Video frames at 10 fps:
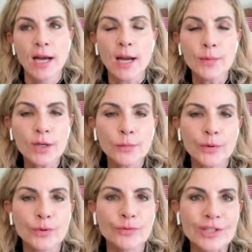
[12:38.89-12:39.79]
I put a
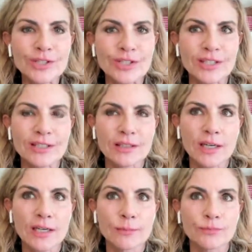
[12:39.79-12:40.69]
bold vision
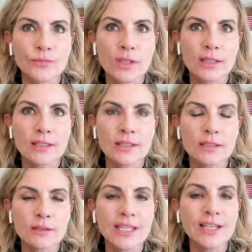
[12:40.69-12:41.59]
in
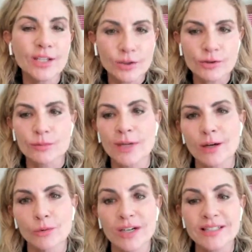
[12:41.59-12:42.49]
10 years from now,
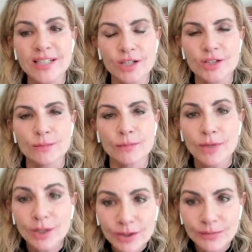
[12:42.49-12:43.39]
I want to touch 1
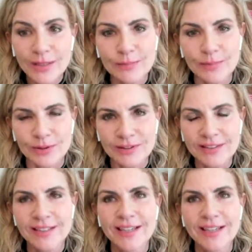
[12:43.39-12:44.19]
million people.